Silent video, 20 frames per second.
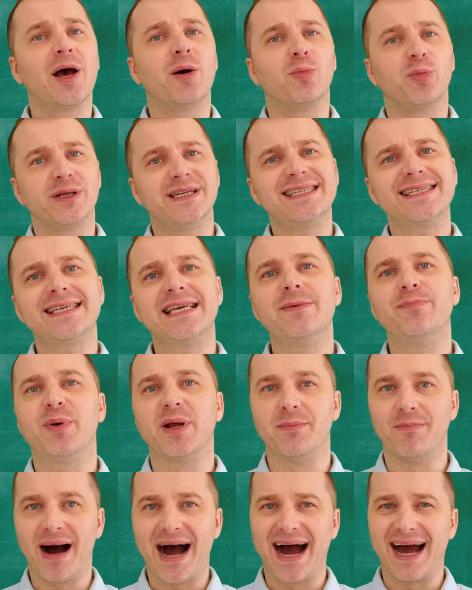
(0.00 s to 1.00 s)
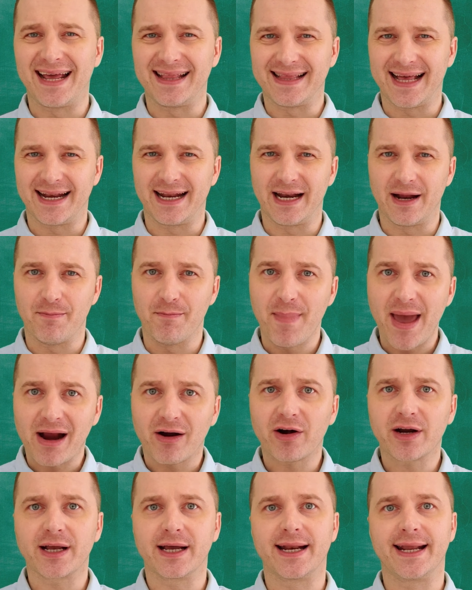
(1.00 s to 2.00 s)
Please keep in mind that in
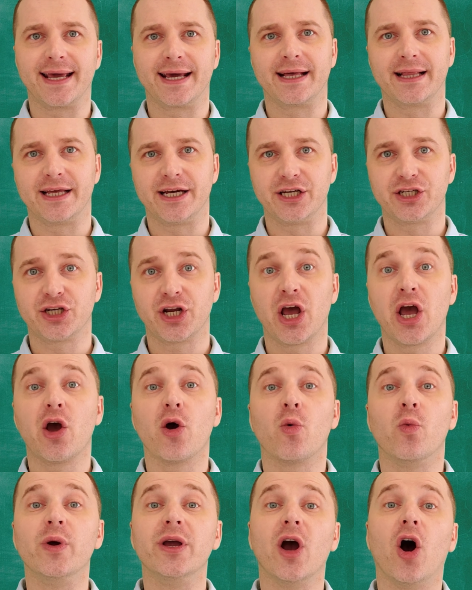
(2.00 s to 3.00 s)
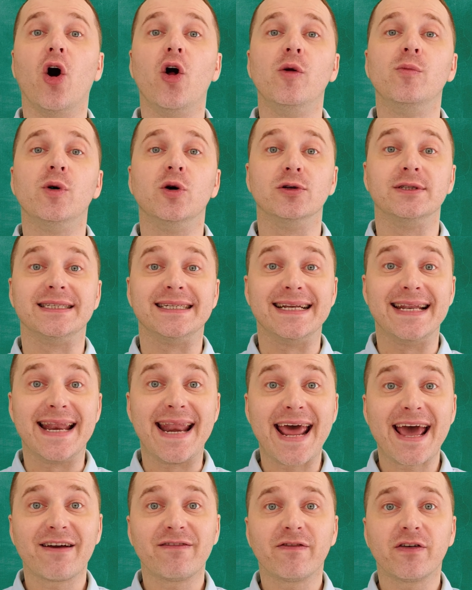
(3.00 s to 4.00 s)
American English, we almost
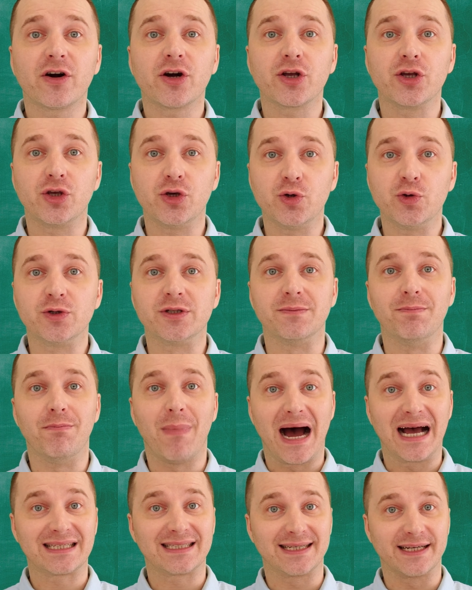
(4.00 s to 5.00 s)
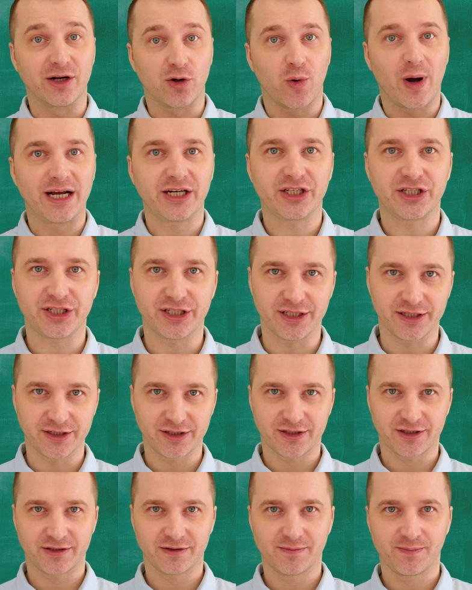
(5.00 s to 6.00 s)
never use must in
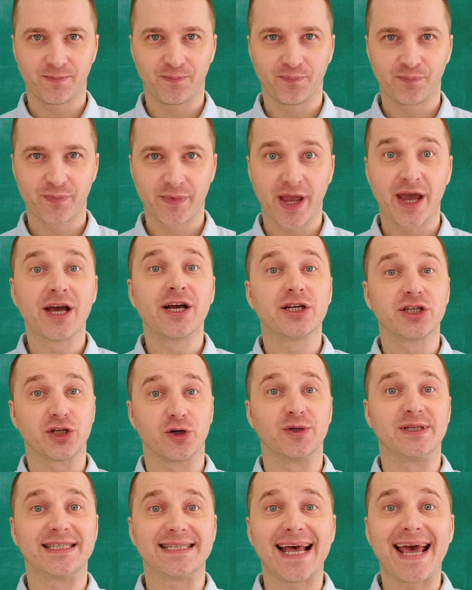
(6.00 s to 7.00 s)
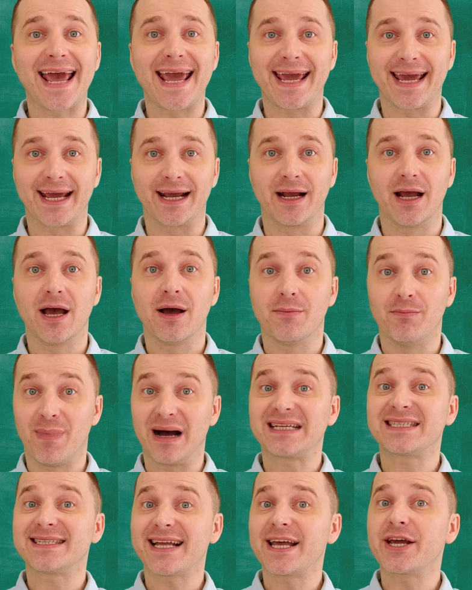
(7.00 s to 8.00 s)
questions. So saying,
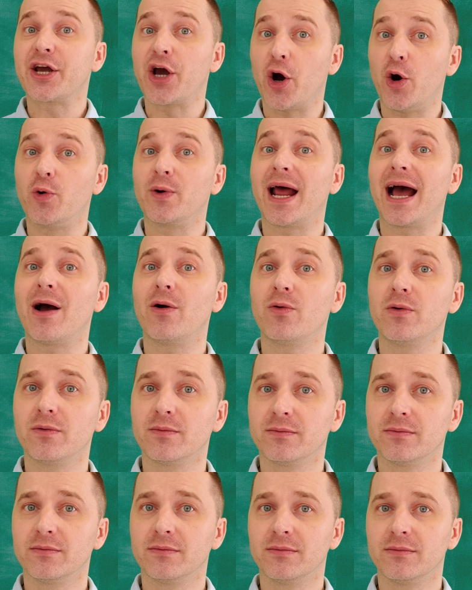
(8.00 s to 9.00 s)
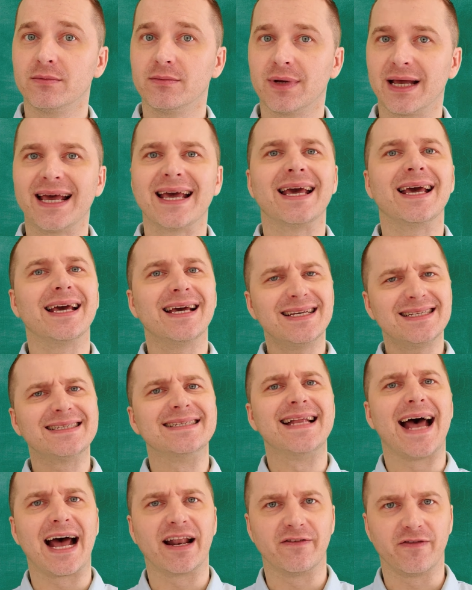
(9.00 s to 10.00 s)
must I go now, is
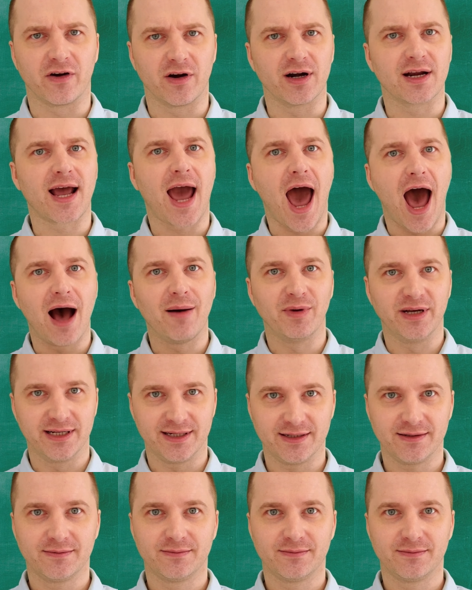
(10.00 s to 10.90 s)
not very common.